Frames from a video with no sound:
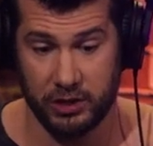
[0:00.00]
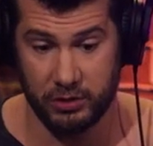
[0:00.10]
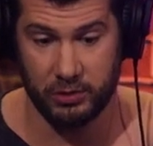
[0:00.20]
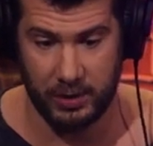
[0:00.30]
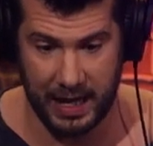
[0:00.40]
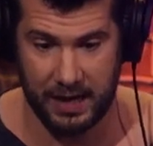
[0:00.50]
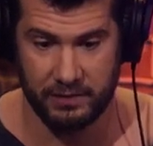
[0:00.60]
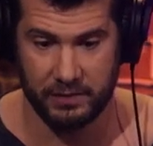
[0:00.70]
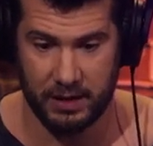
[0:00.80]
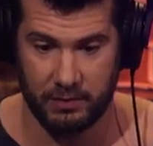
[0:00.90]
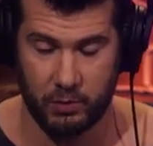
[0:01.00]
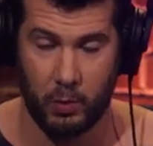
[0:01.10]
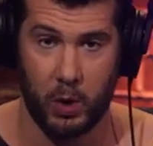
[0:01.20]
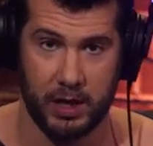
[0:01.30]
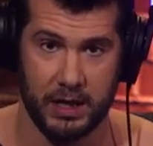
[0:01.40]
you have
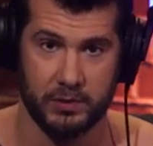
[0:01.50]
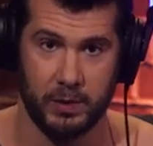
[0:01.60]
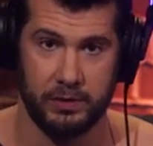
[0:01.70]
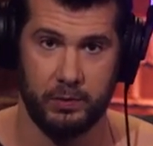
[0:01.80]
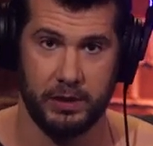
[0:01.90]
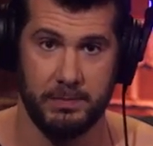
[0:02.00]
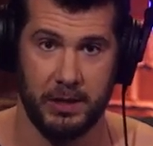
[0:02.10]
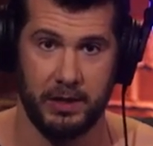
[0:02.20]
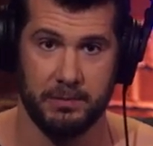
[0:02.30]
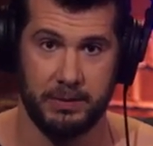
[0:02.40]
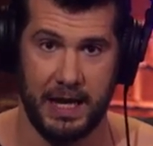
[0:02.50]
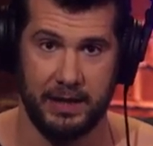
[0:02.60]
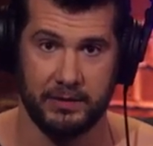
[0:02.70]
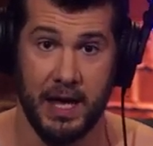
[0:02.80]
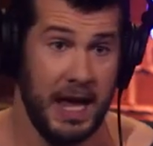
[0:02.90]
rewarded us with a billion
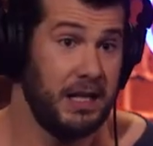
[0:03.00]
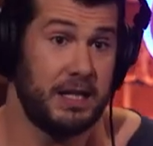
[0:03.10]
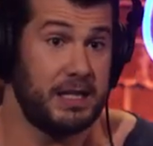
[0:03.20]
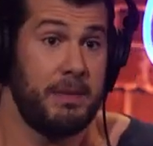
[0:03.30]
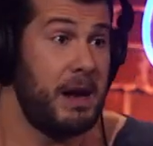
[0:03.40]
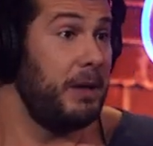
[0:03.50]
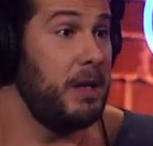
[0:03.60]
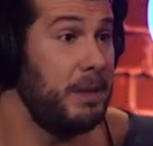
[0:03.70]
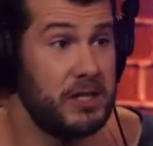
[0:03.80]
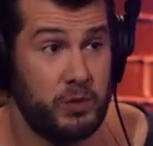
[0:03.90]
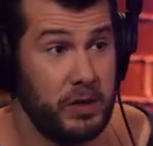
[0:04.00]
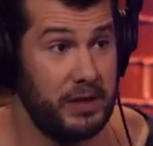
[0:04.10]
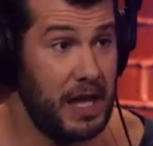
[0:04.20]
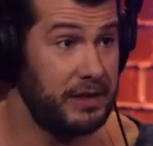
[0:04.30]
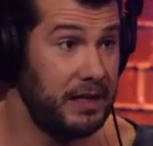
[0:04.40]
plays. And because think about it, a billion plays is worth
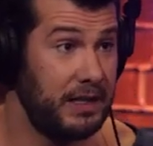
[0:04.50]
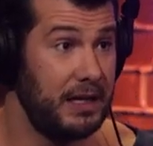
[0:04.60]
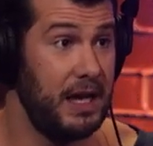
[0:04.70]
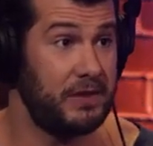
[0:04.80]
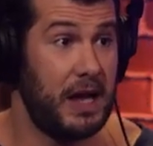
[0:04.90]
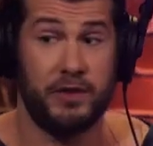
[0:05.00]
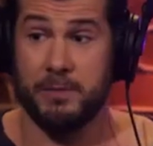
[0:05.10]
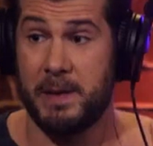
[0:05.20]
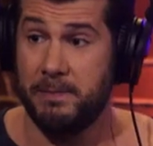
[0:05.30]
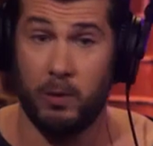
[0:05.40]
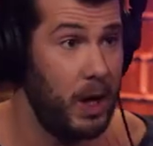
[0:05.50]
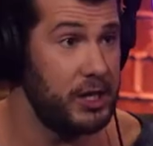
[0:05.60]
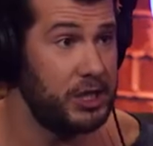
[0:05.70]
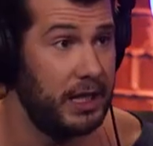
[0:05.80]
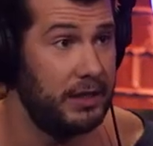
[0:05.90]
nothing if not for the people
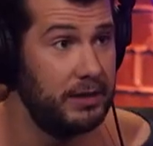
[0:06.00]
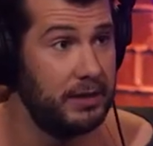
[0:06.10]
watching it.